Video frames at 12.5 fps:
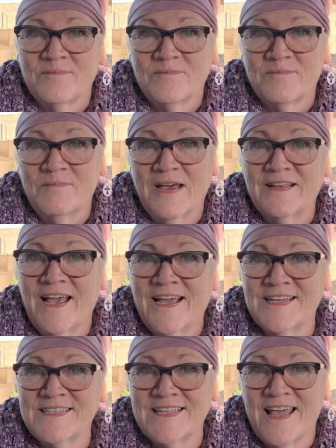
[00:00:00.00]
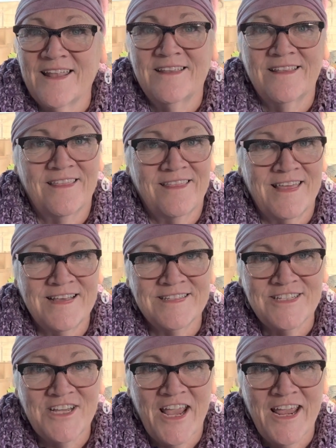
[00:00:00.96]
But like I said,
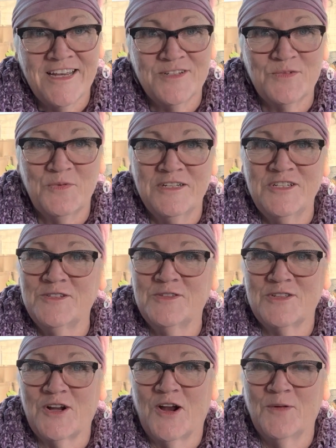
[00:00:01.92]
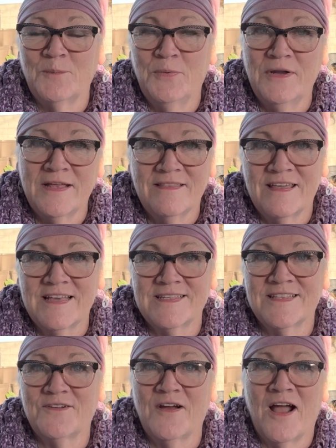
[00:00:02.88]
things change once you start putting things
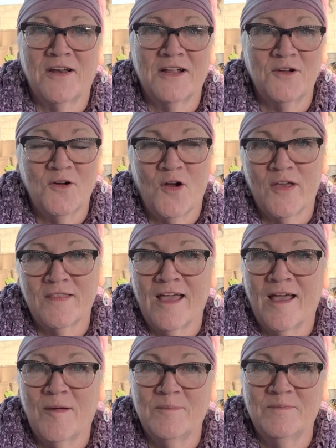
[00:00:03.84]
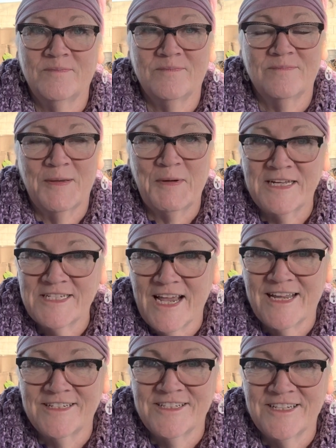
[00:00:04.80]
in the ground and growing them, they might
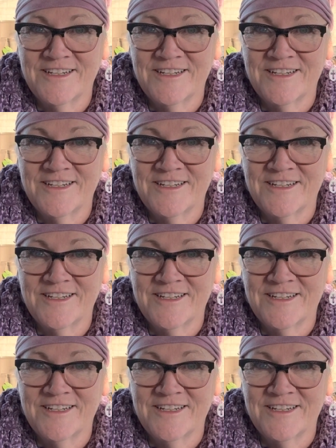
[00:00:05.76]
change.